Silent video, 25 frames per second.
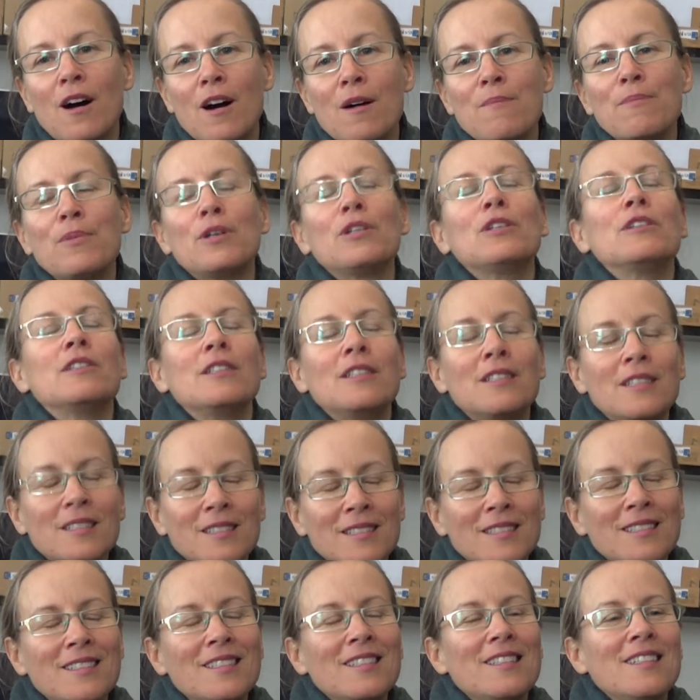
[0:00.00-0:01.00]
iPod.
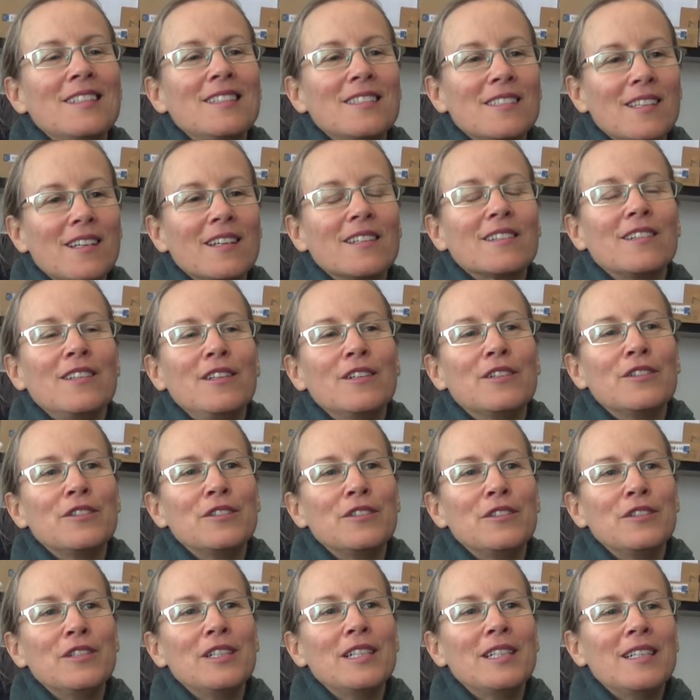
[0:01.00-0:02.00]
It's like the
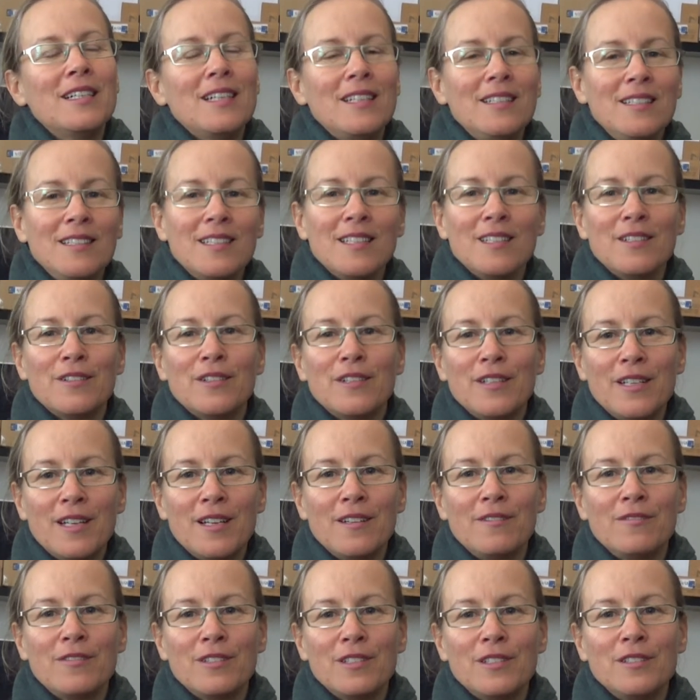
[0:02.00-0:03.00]
O. And you get your own
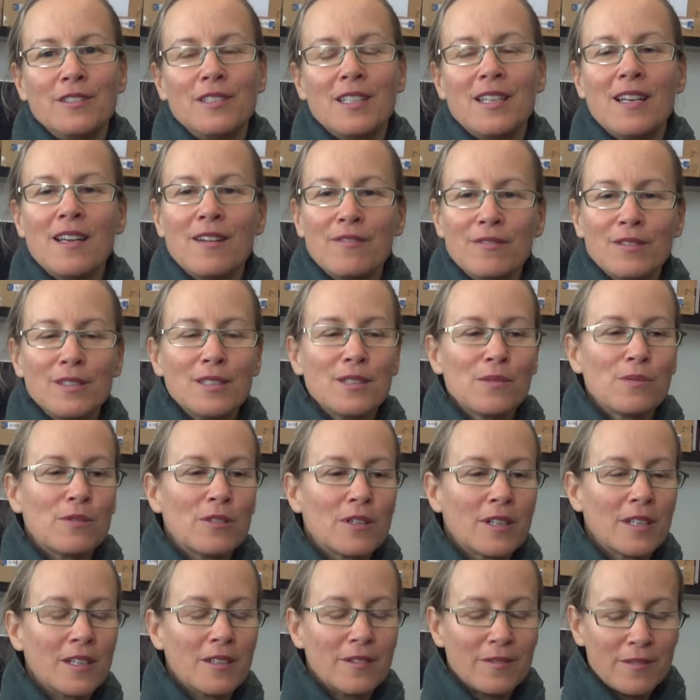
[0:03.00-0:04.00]
headphones, and everyone's
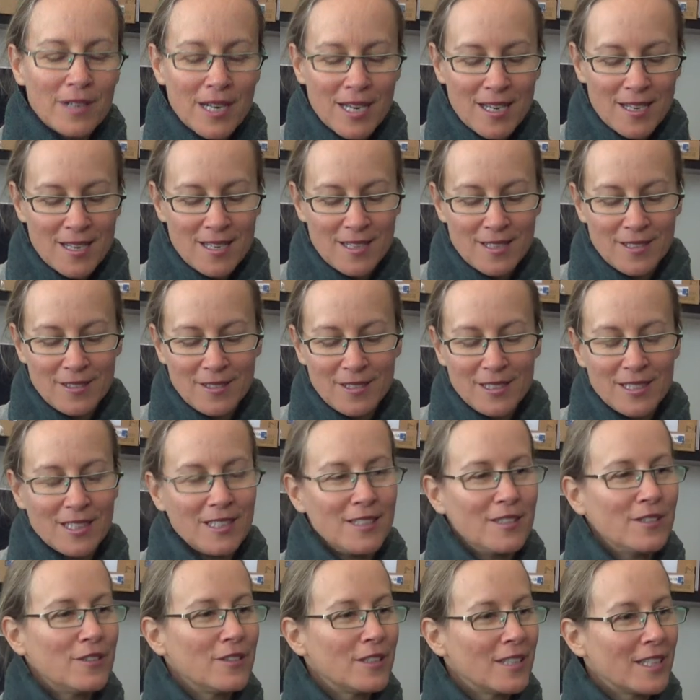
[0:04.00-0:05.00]
walking around
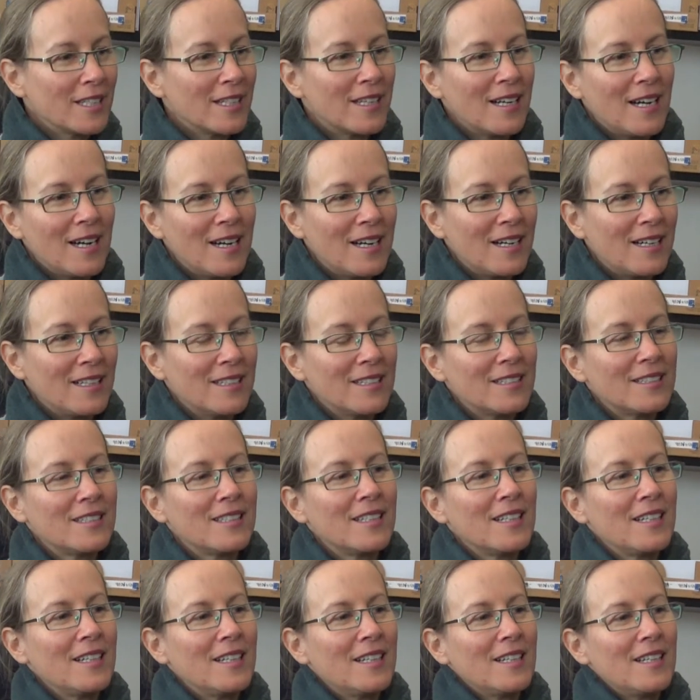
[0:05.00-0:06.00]
and you're looking at
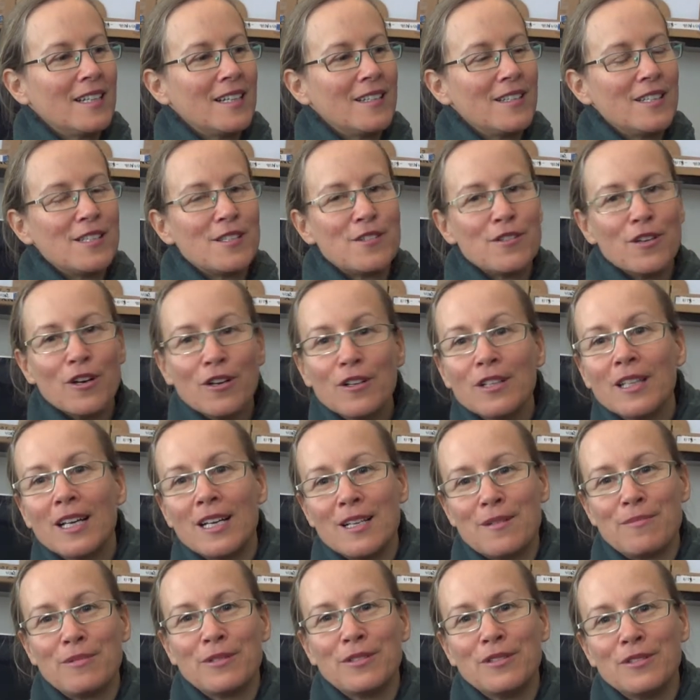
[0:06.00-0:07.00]
art. There's no
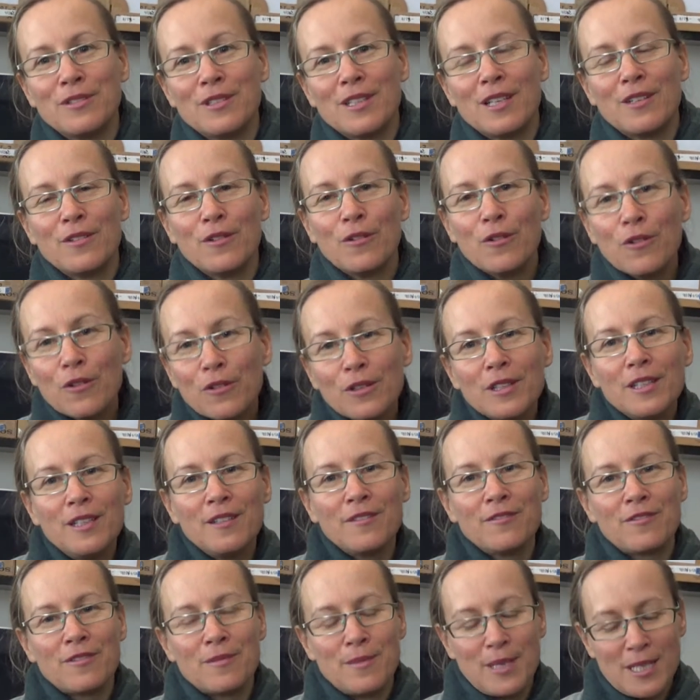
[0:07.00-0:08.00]
labels, and all
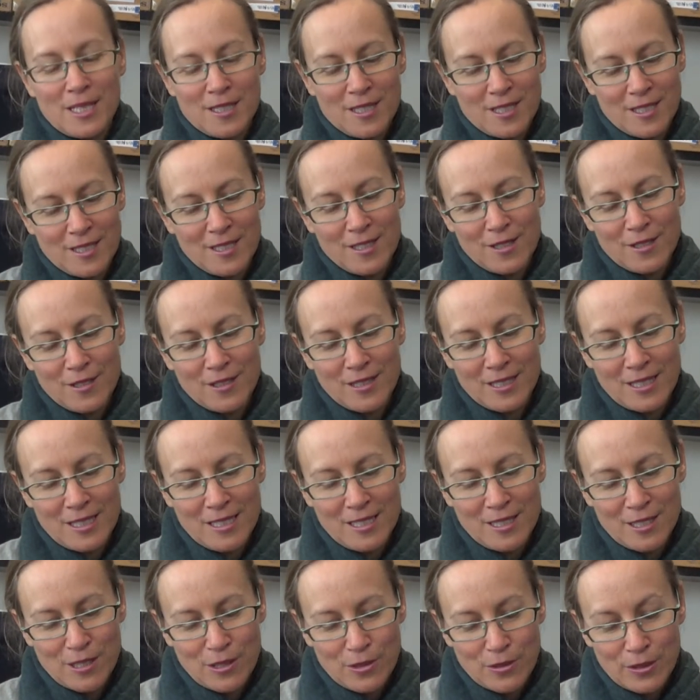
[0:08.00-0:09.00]
the information is on
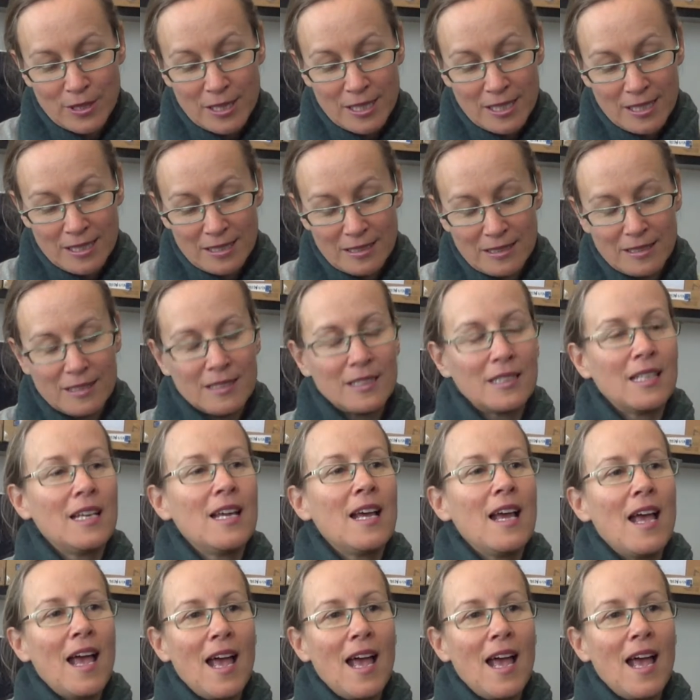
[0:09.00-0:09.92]
these screens